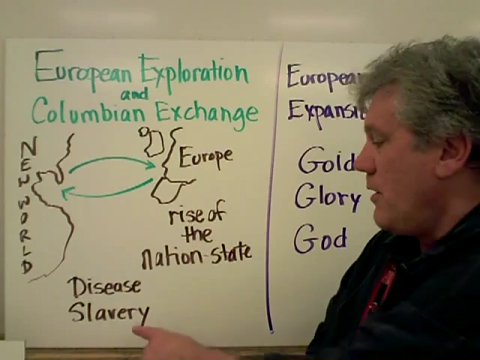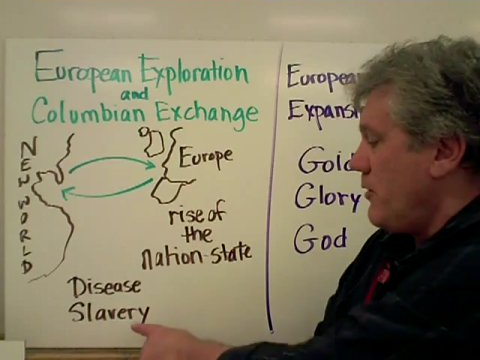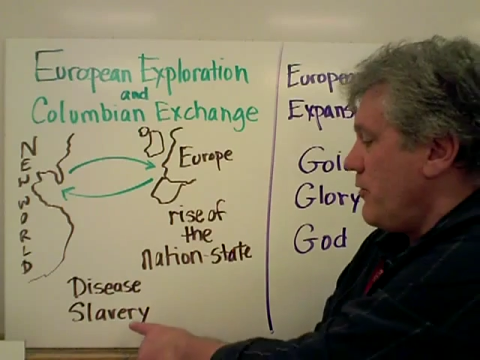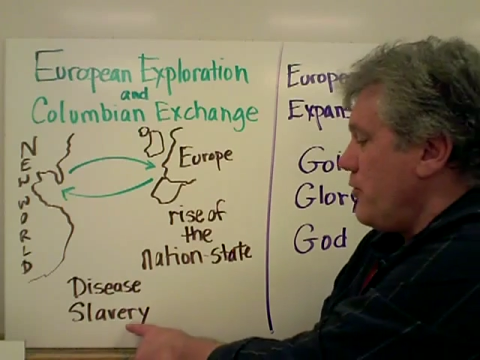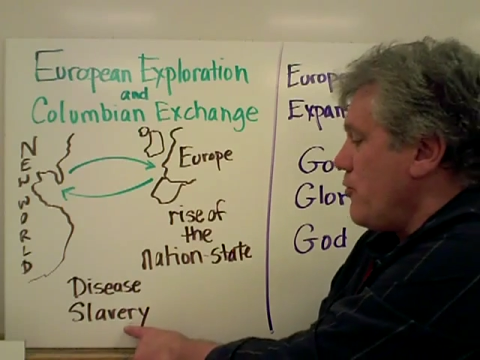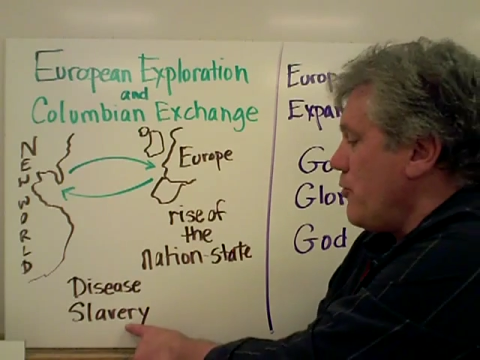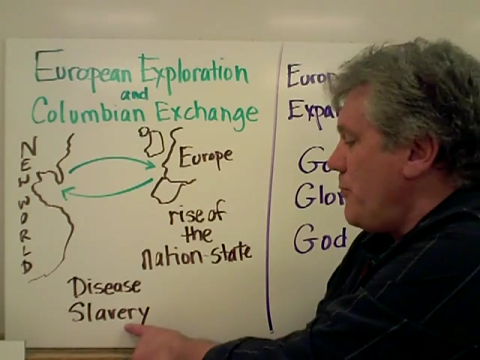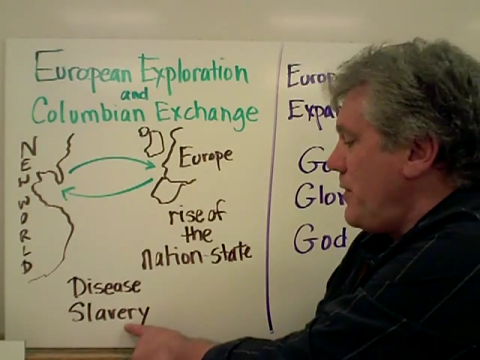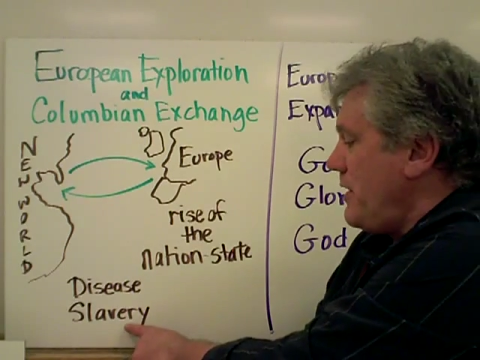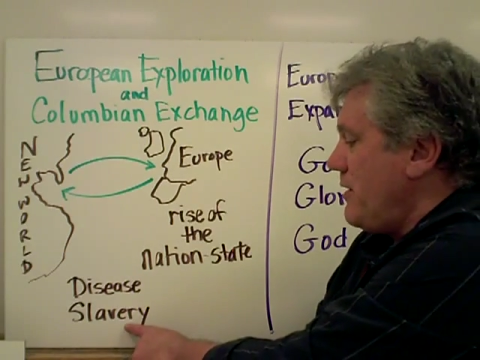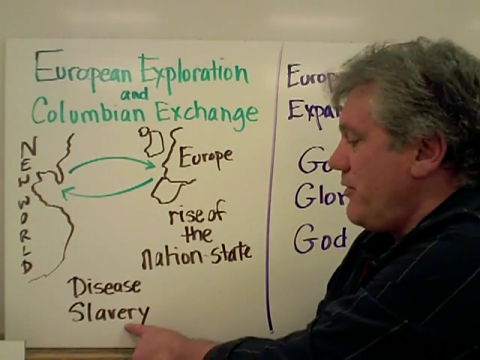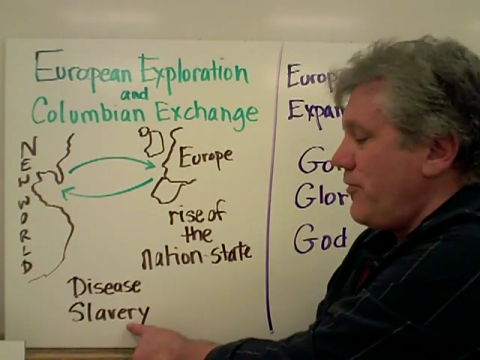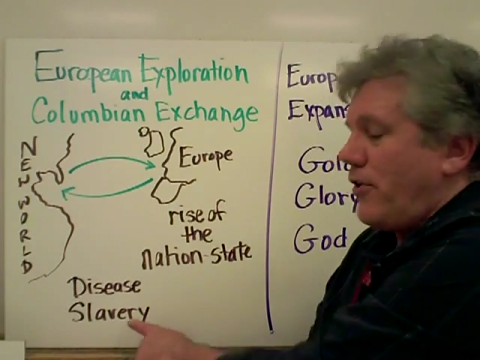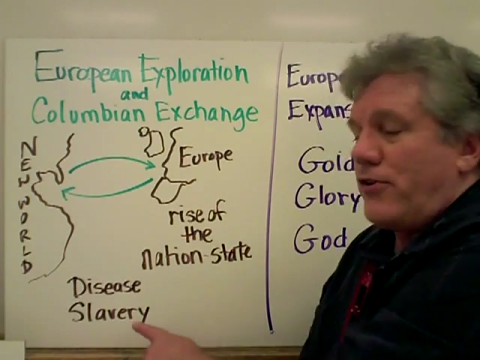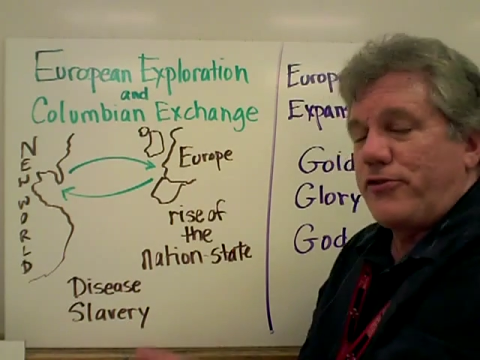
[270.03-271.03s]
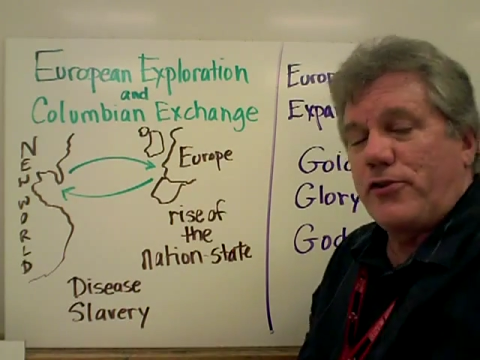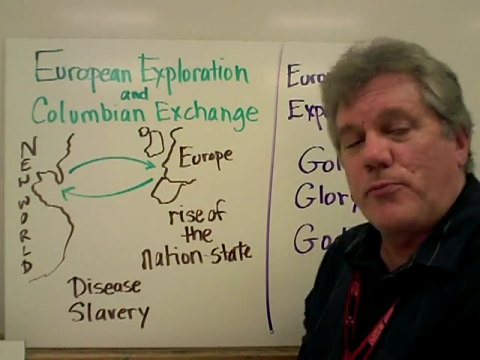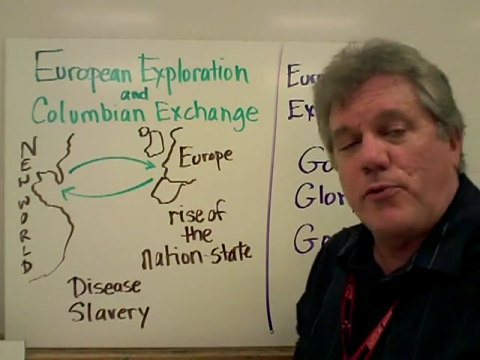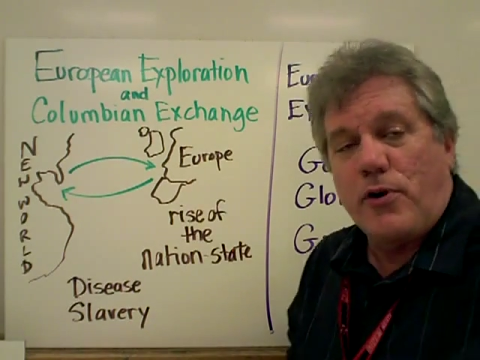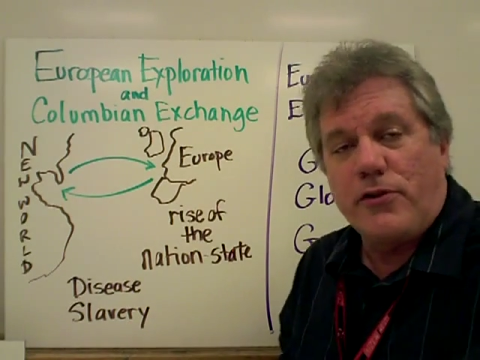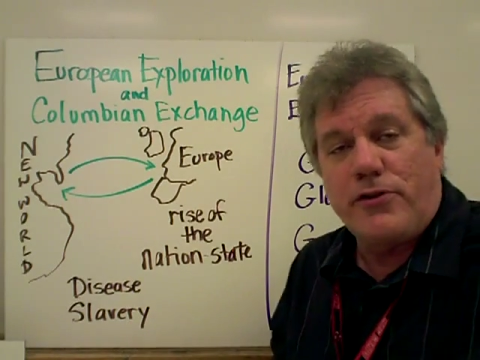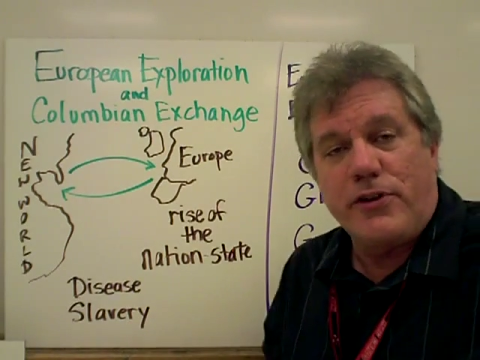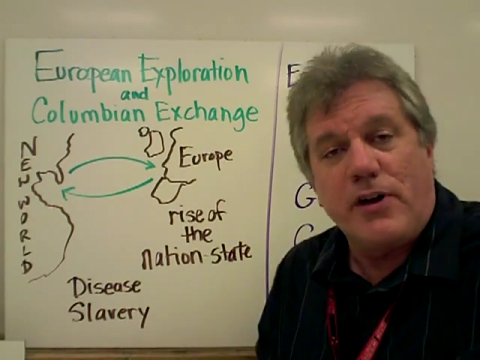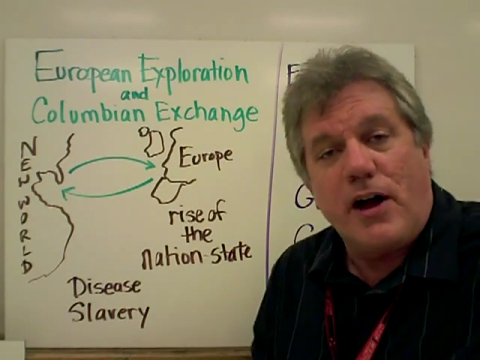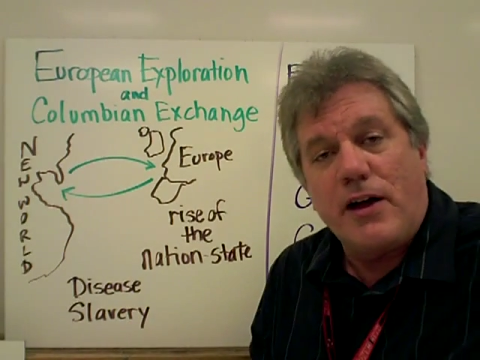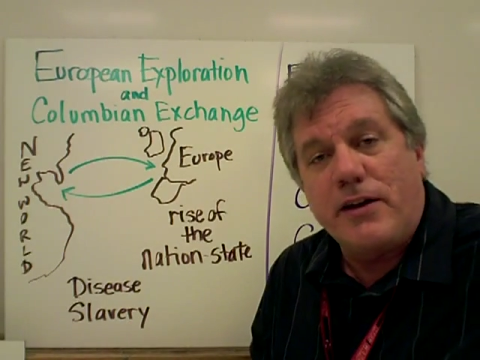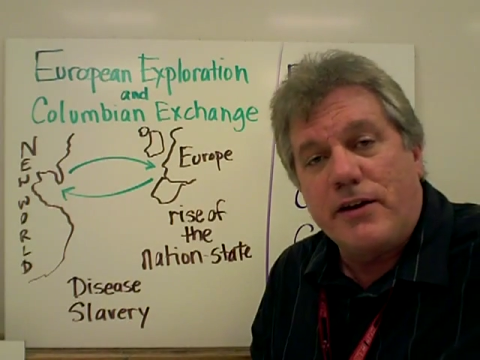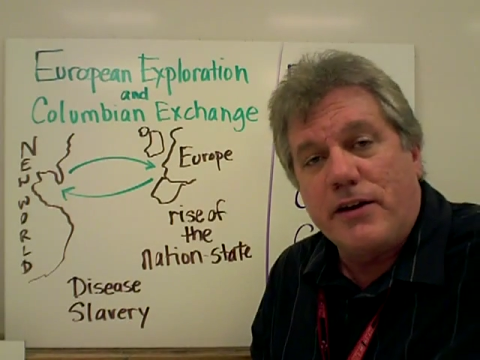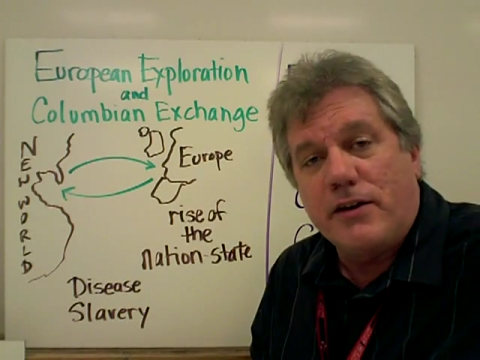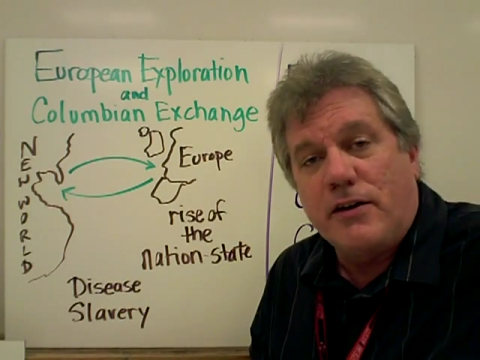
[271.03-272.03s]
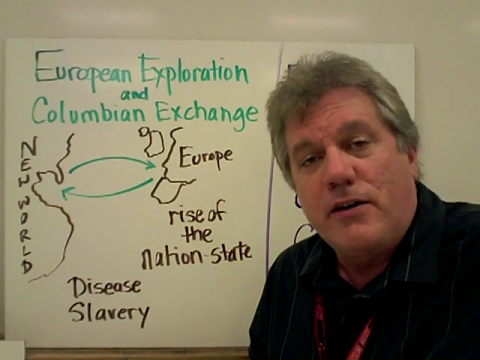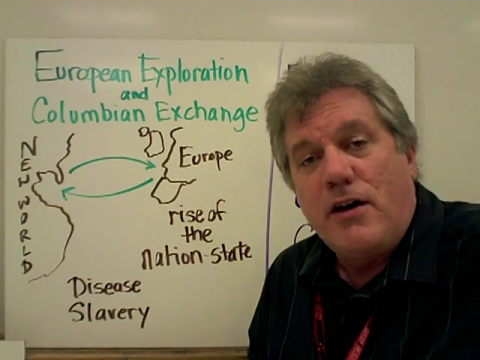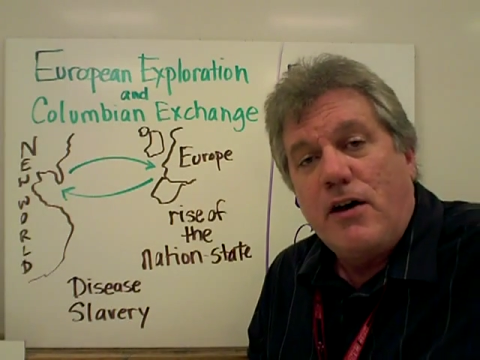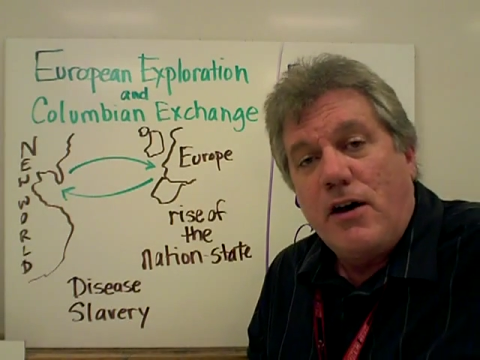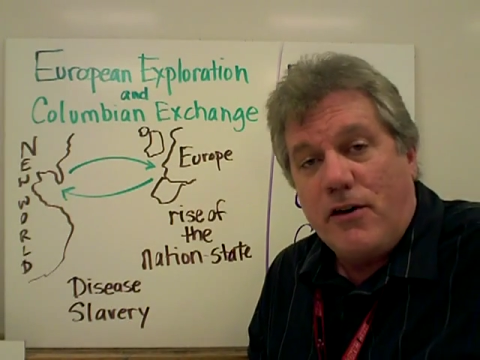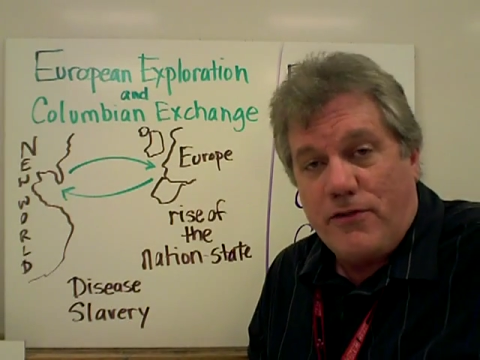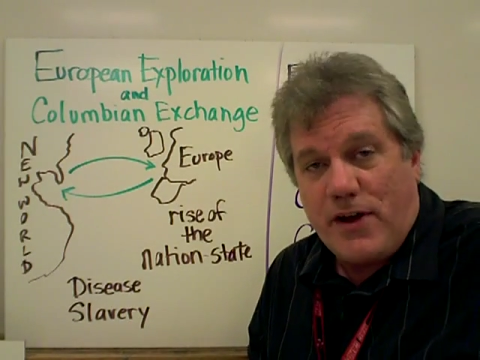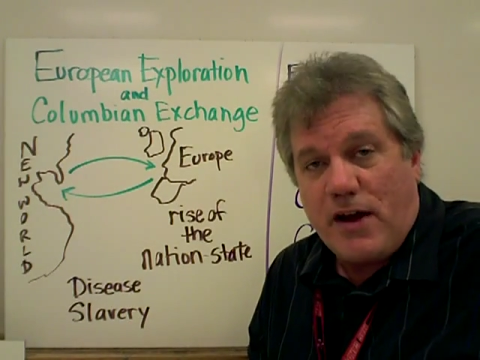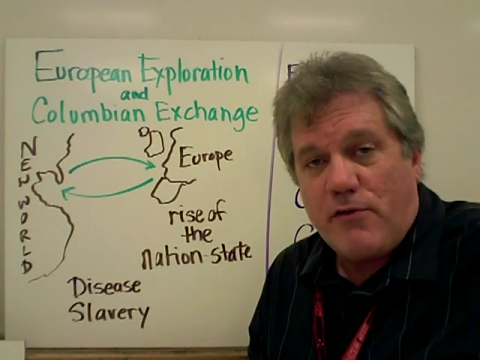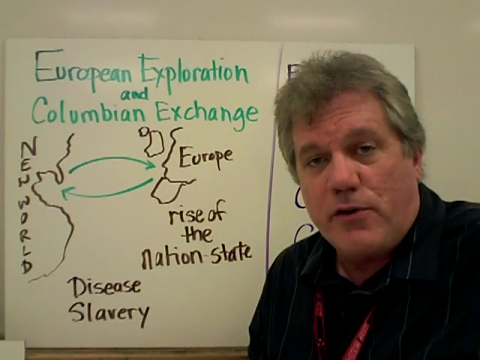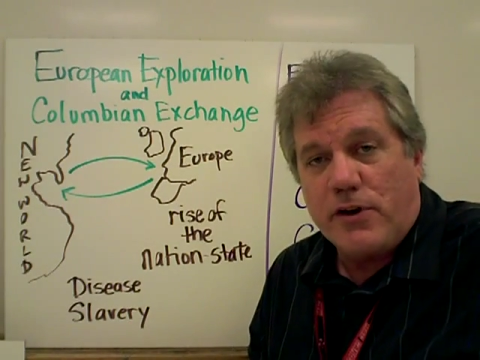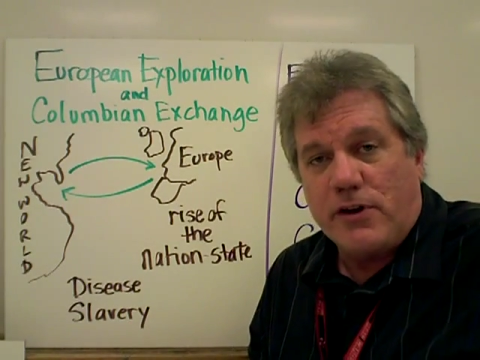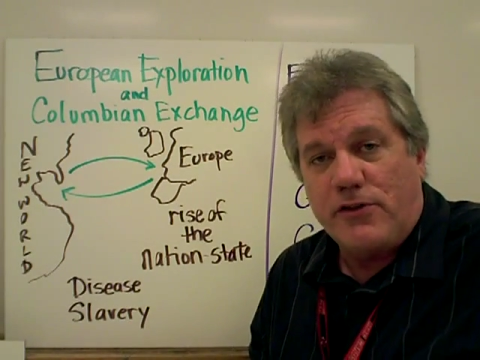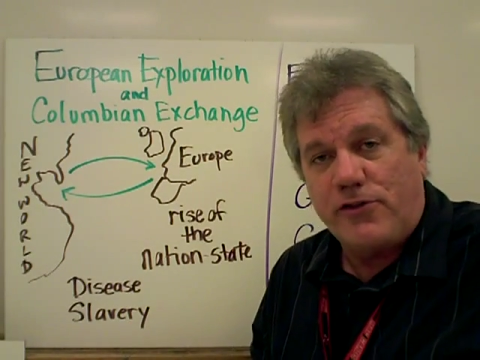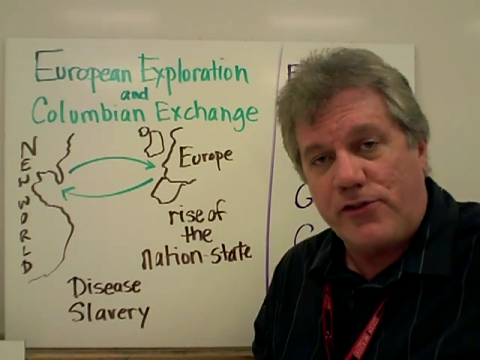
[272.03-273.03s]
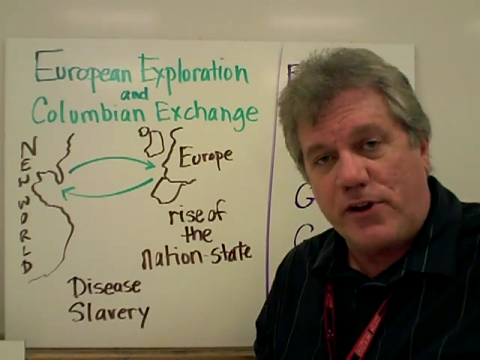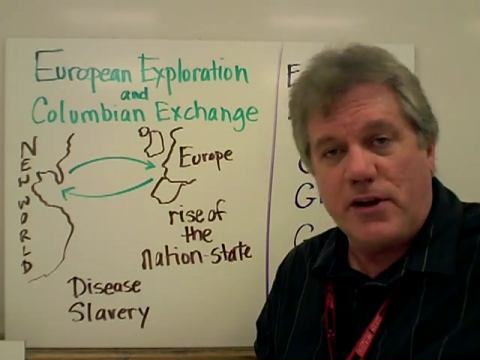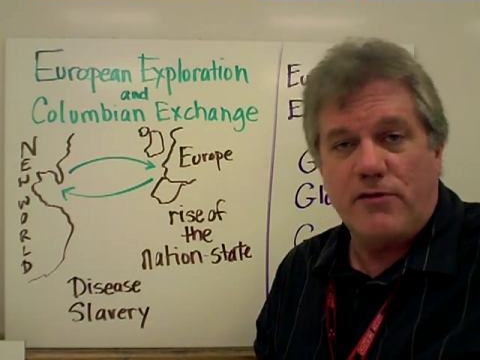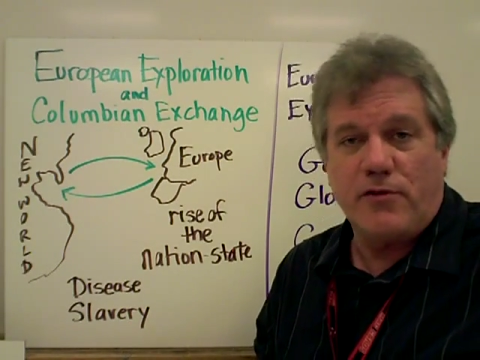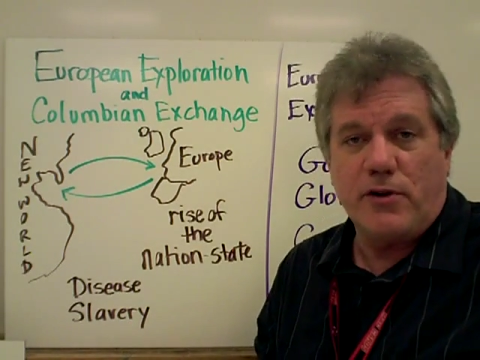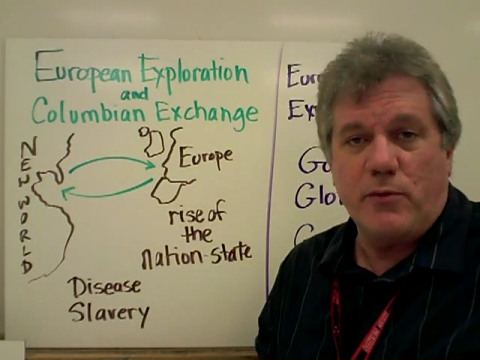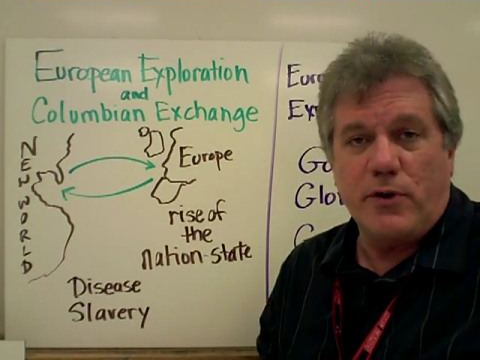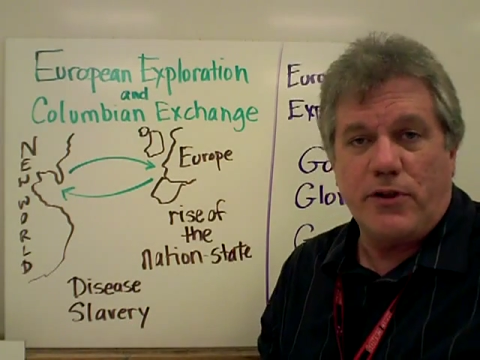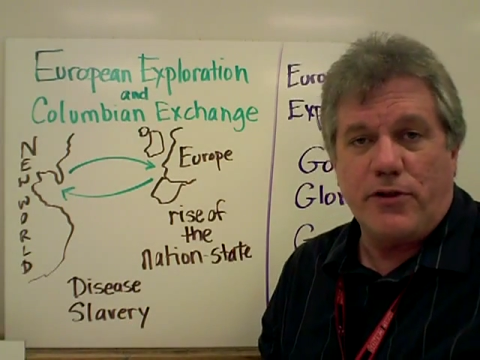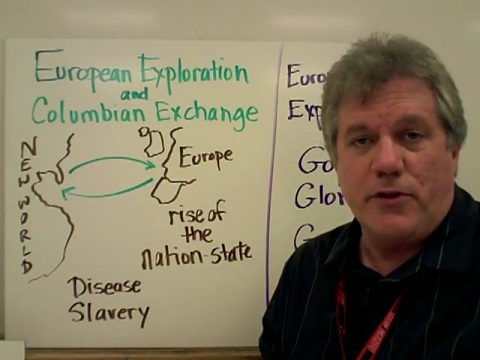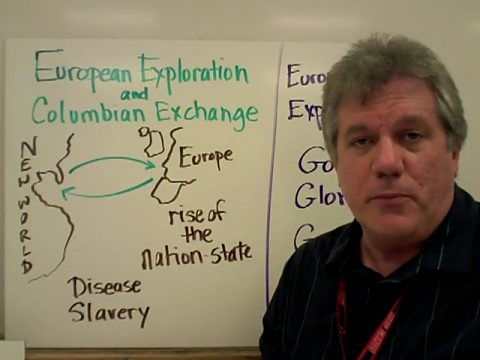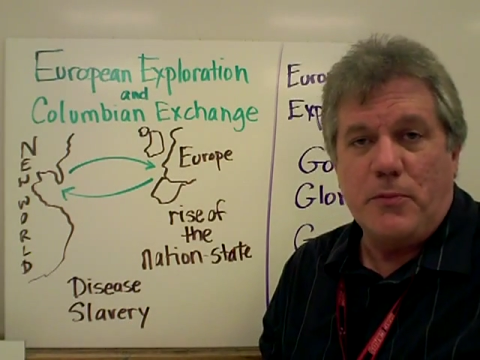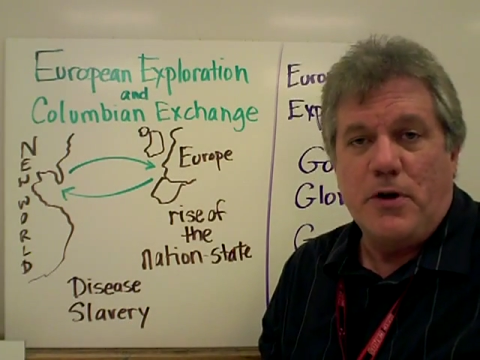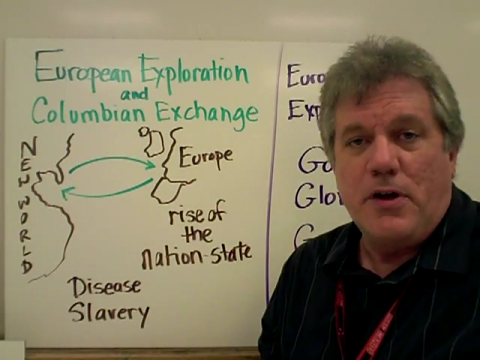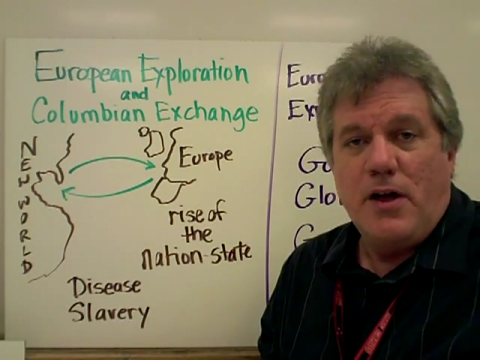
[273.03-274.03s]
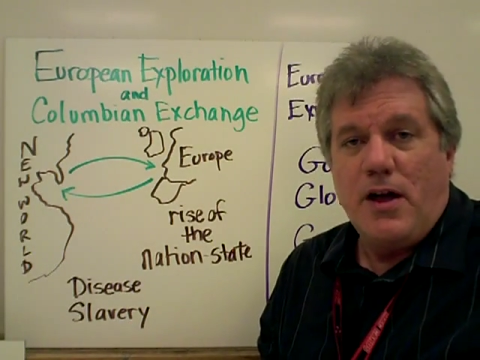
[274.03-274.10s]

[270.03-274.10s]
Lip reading: The Europeans also brought the idea of African slavery with them,